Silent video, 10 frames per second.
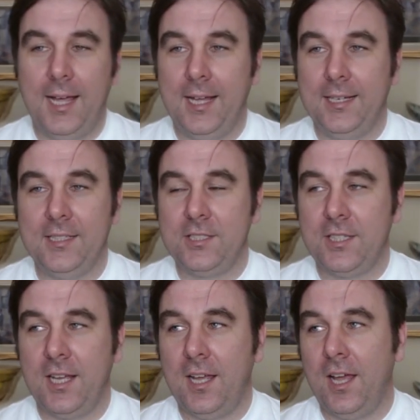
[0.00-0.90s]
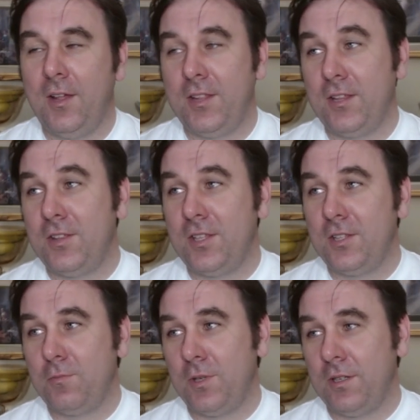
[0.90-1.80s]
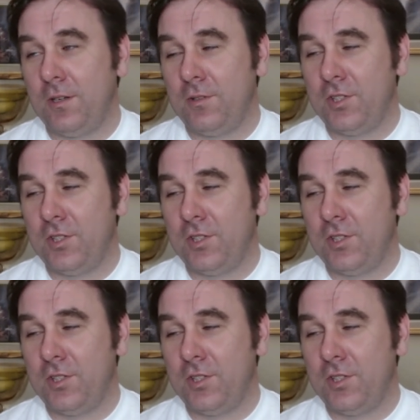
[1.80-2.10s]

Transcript: and uh, the other thing that we I'm going